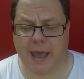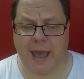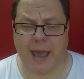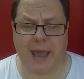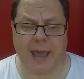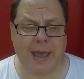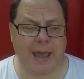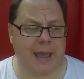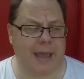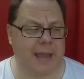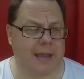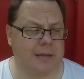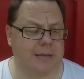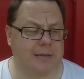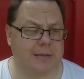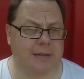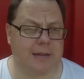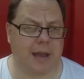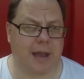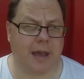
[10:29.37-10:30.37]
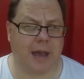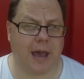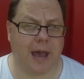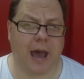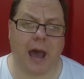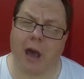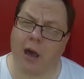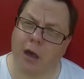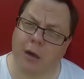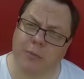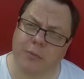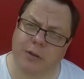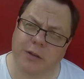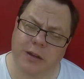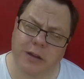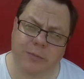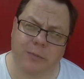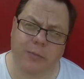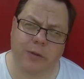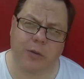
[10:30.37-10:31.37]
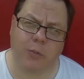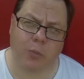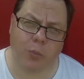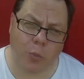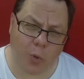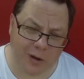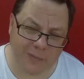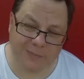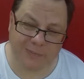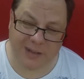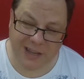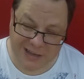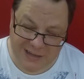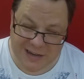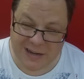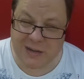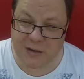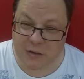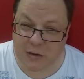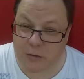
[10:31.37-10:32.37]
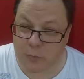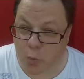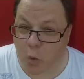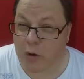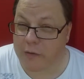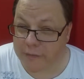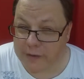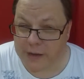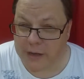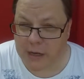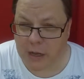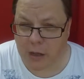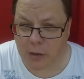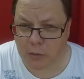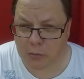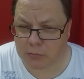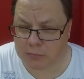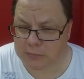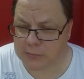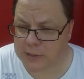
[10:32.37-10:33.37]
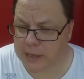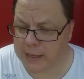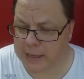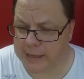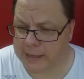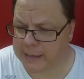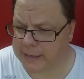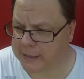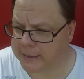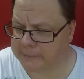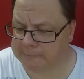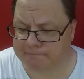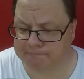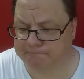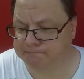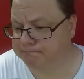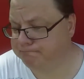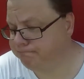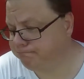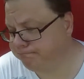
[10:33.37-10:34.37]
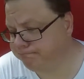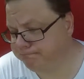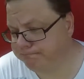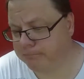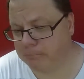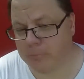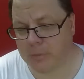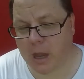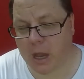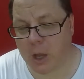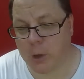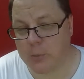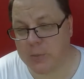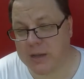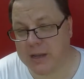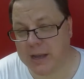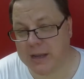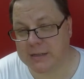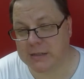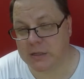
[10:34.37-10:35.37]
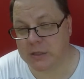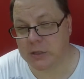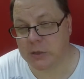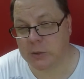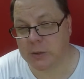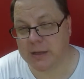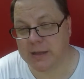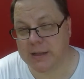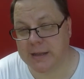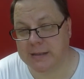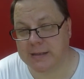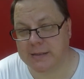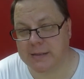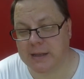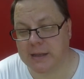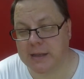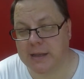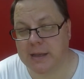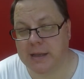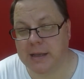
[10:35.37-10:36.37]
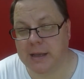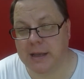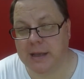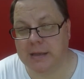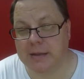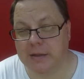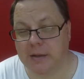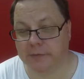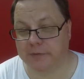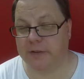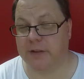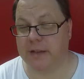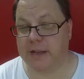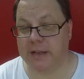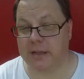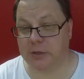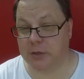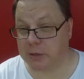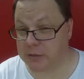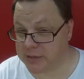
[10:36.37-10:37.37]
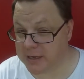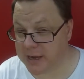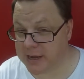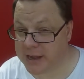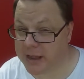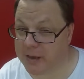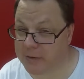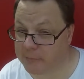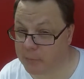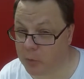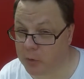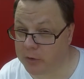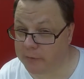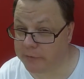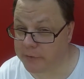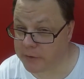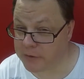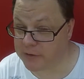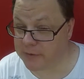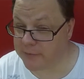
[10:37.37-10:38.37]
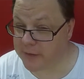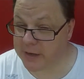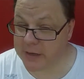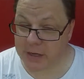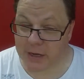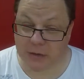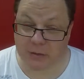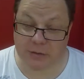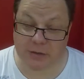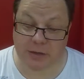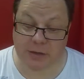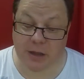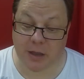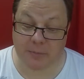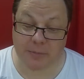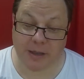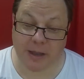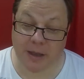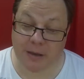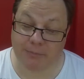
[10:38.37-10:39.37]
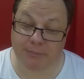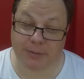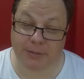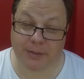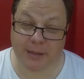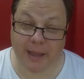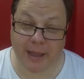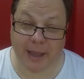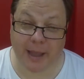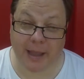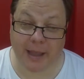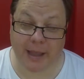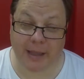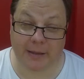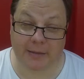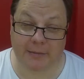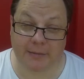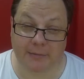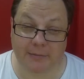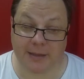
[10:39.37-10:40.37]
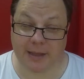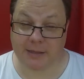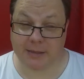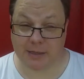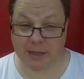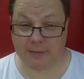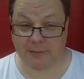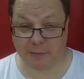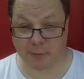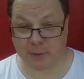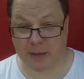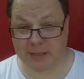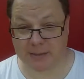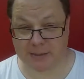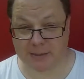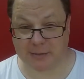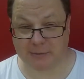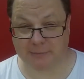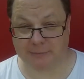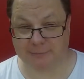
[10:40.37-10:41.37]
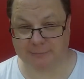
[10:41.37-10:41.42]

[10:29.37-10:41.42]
and I hope to do more, continue to do more video, and hope you guys enjoy this. Don't forget to check out more future videos coming up, and thanks again for watching.